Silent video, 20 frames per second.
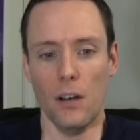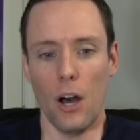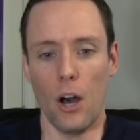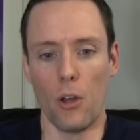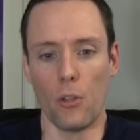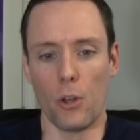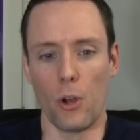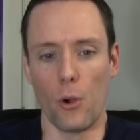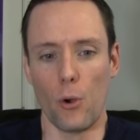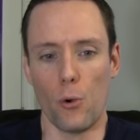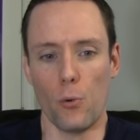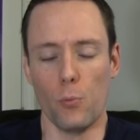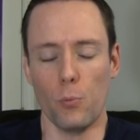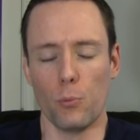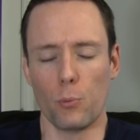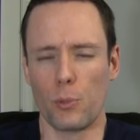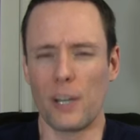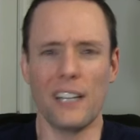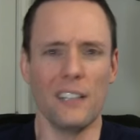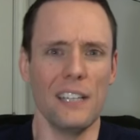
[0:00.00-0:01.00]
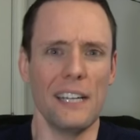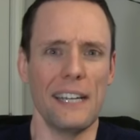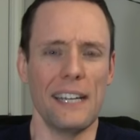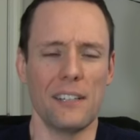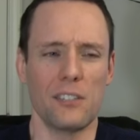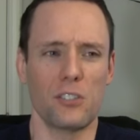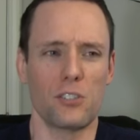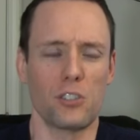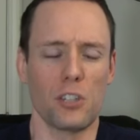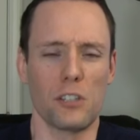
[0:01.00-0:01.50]
Although, really,
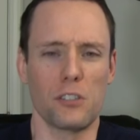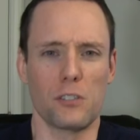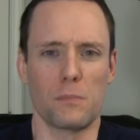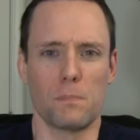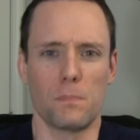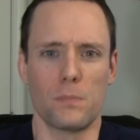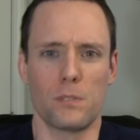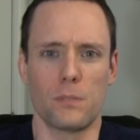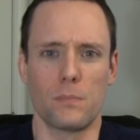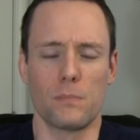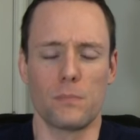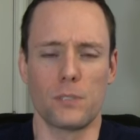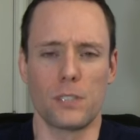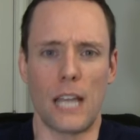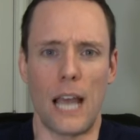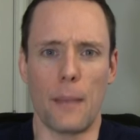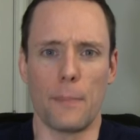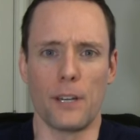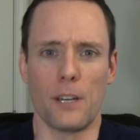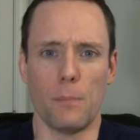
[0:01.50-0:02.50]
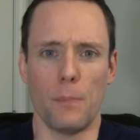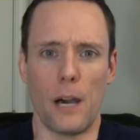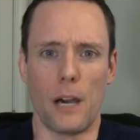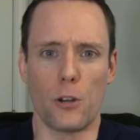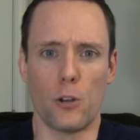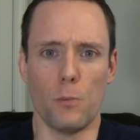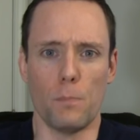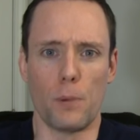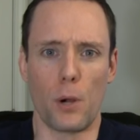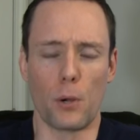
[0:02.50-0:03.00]
it's just Time in a
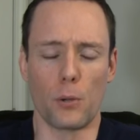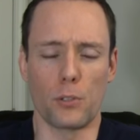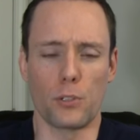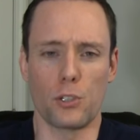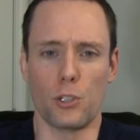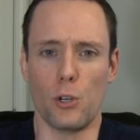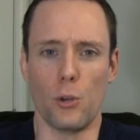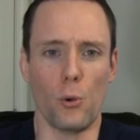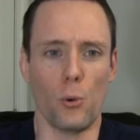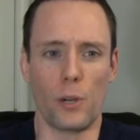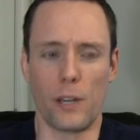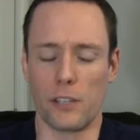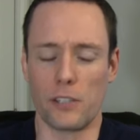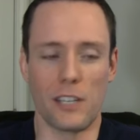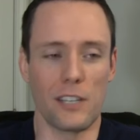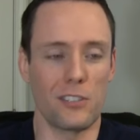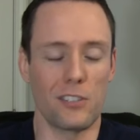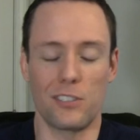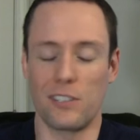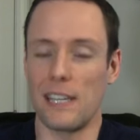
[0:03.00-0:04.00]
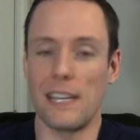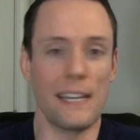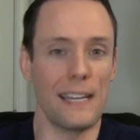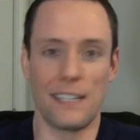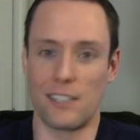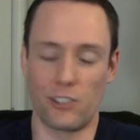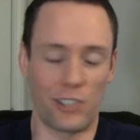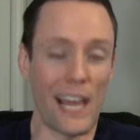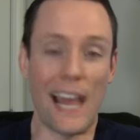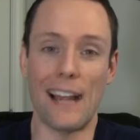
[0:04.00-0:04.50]
Bottle Part 2, because it's the
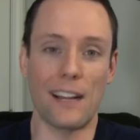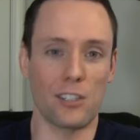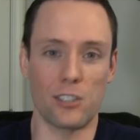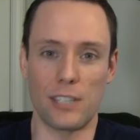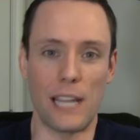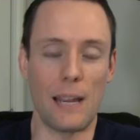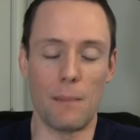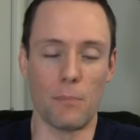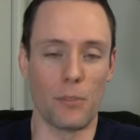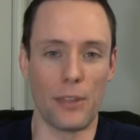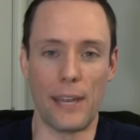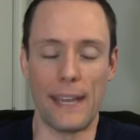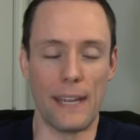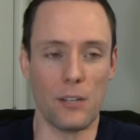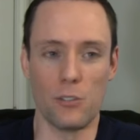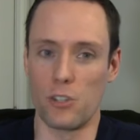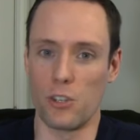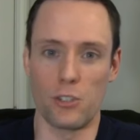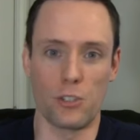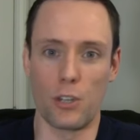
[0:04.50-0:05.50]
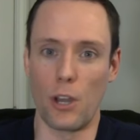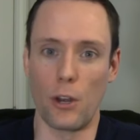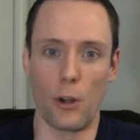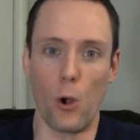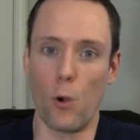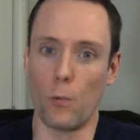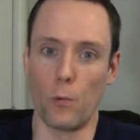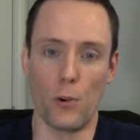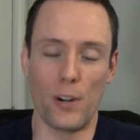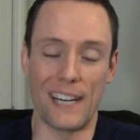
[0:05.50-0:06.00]
exact same thing, just done
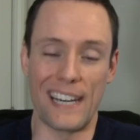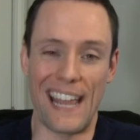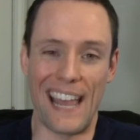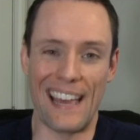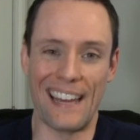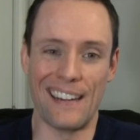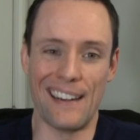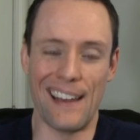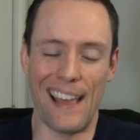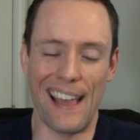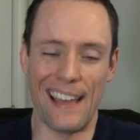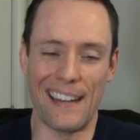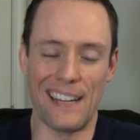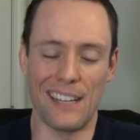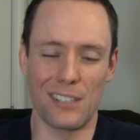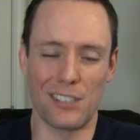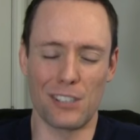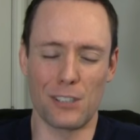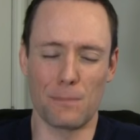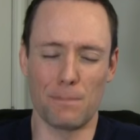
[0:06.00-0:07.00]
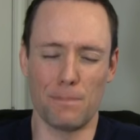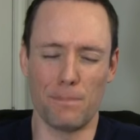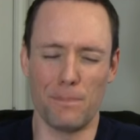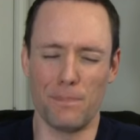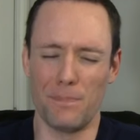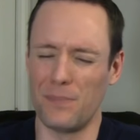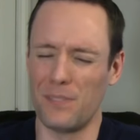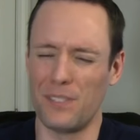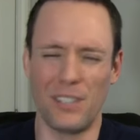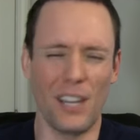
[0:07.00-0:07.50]
over again. And it
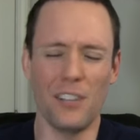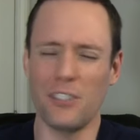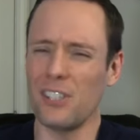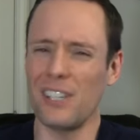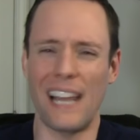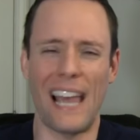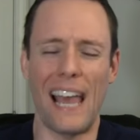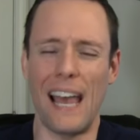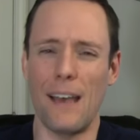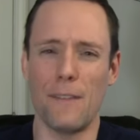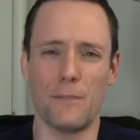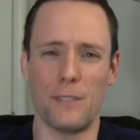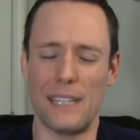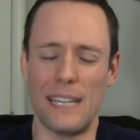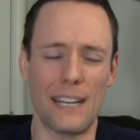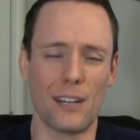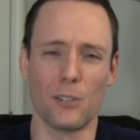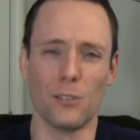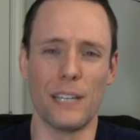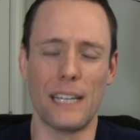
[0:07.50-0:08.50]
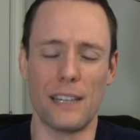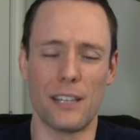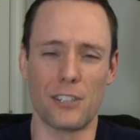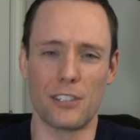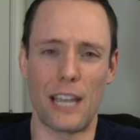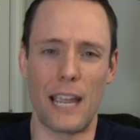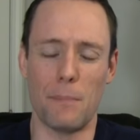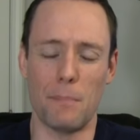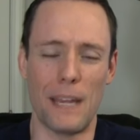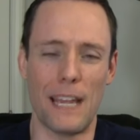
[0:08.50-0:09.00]
doesn't have nearly the
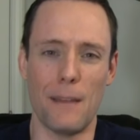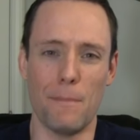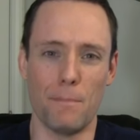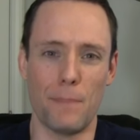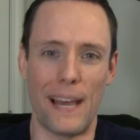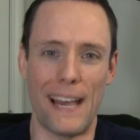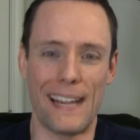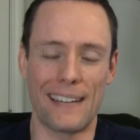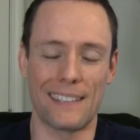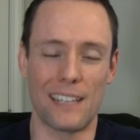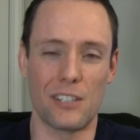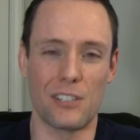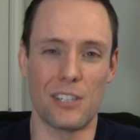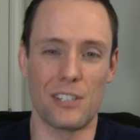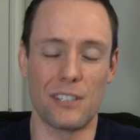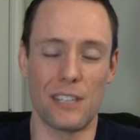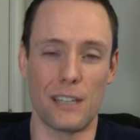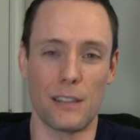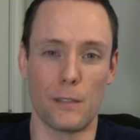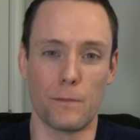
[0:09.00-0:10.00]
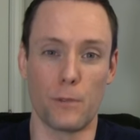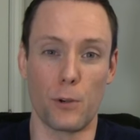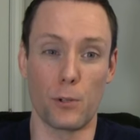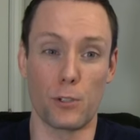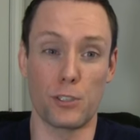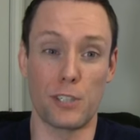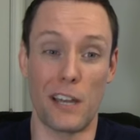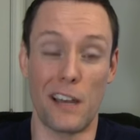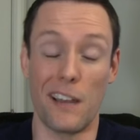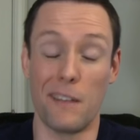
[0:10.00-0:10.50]
same impact as it did the
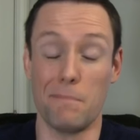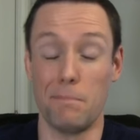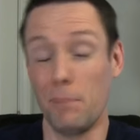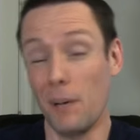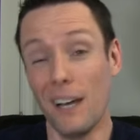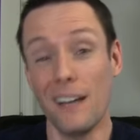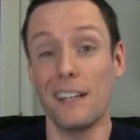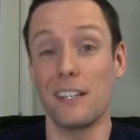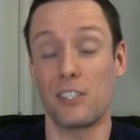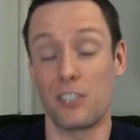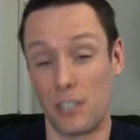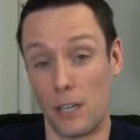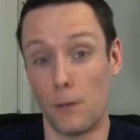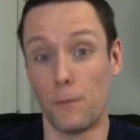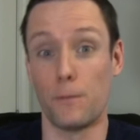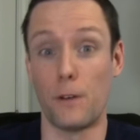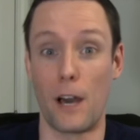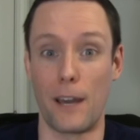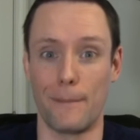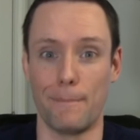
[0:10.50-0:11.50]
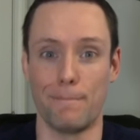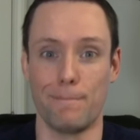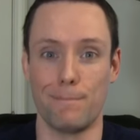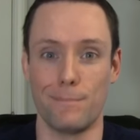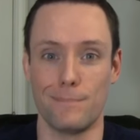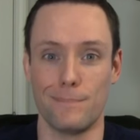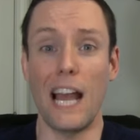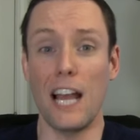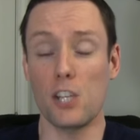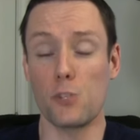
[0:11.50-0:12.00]
first time, but it's still fun.
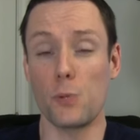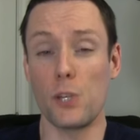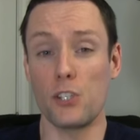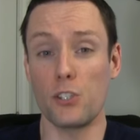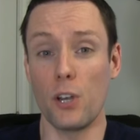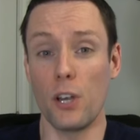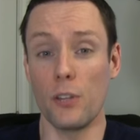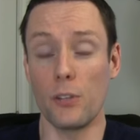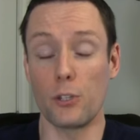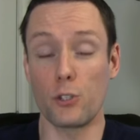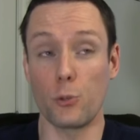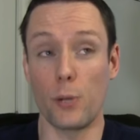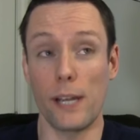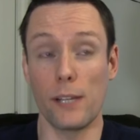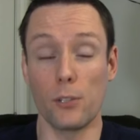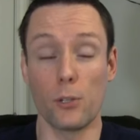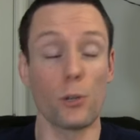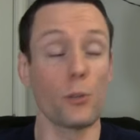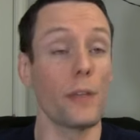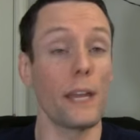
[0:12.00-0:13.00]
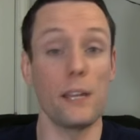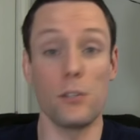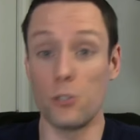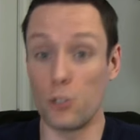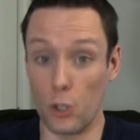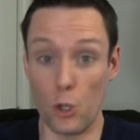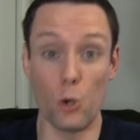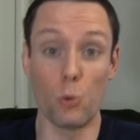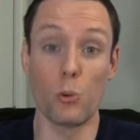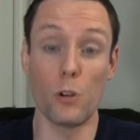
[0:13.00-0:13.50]
As we saw in the trailer, they
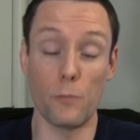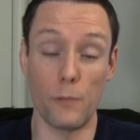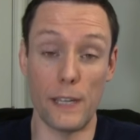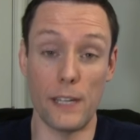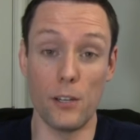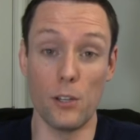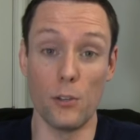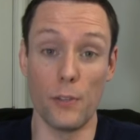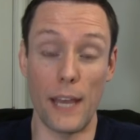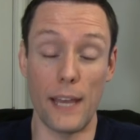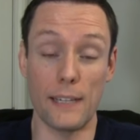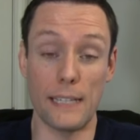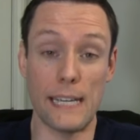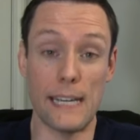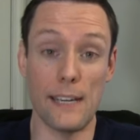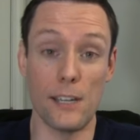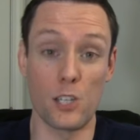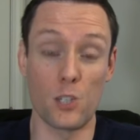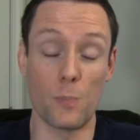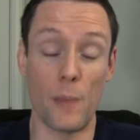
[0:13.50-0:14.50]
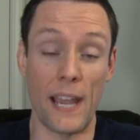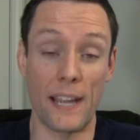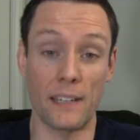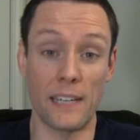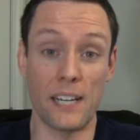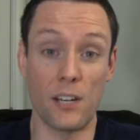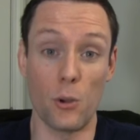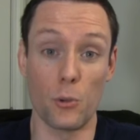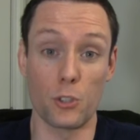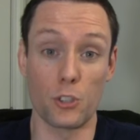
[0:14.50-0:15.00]
do reveal that he is
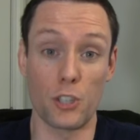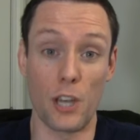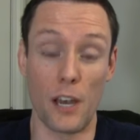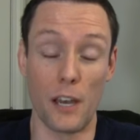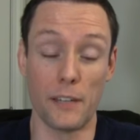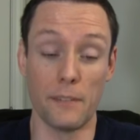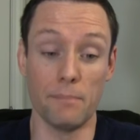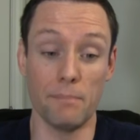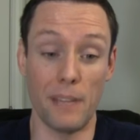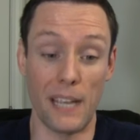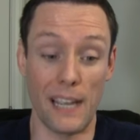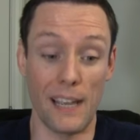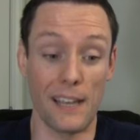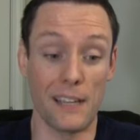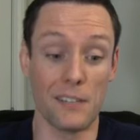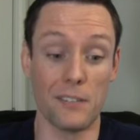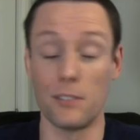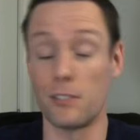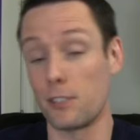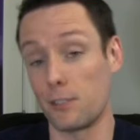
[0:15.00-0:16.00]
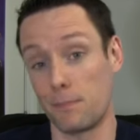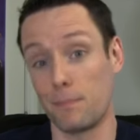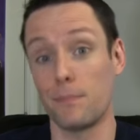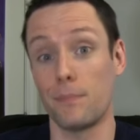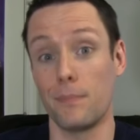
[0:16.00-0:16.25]
Magneto's son, and